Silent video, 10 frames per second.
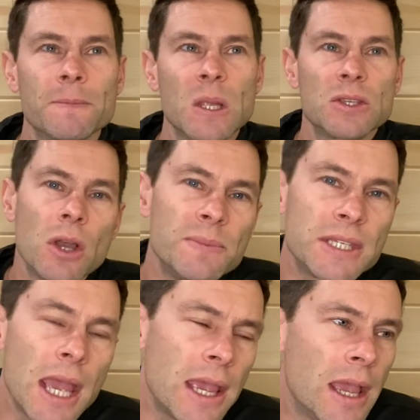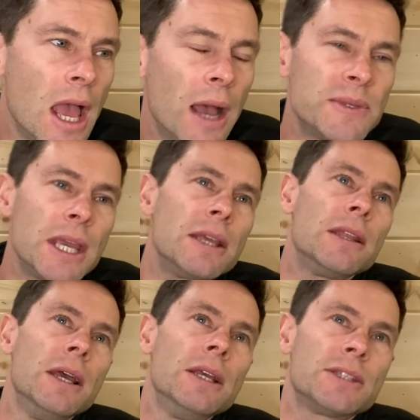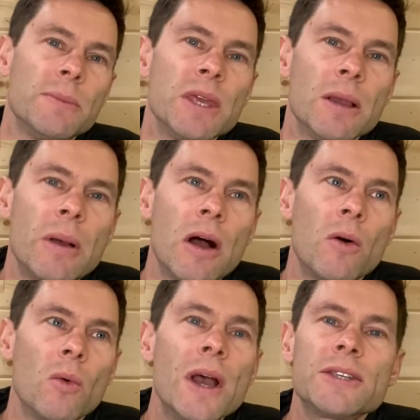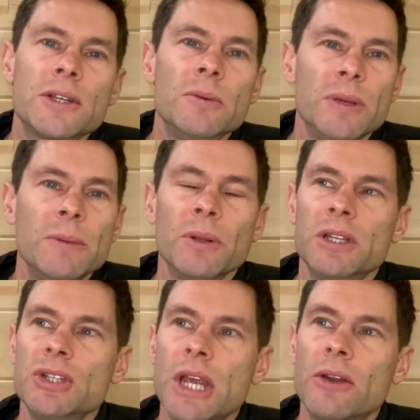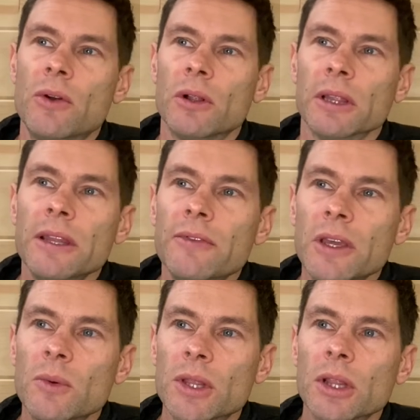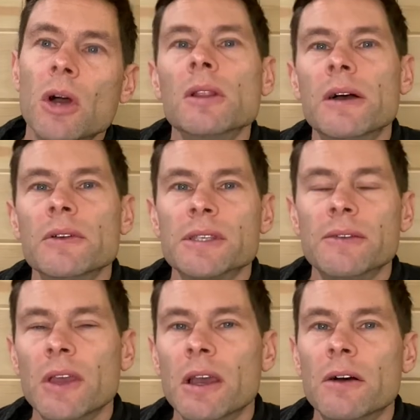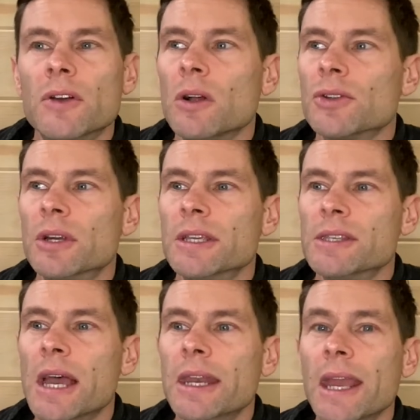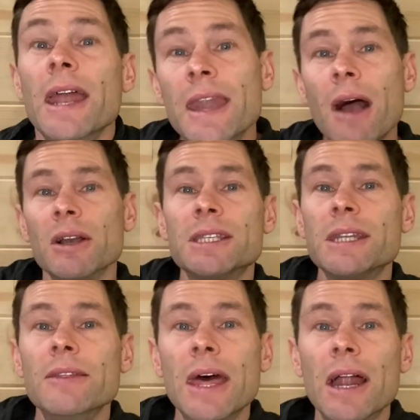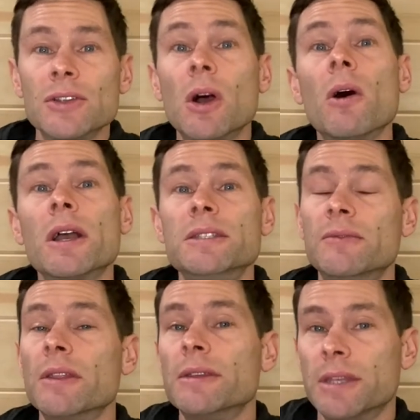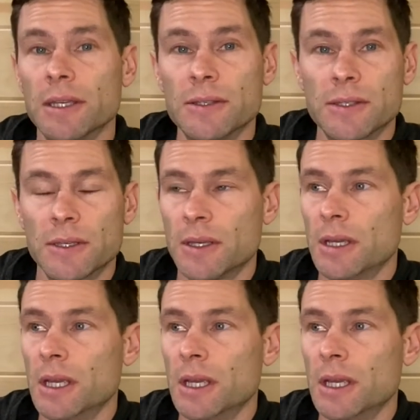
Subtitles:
So I'm saying something about Western people in general living with low levels of cultural anxiety, and now extend that out to all kinds of other things.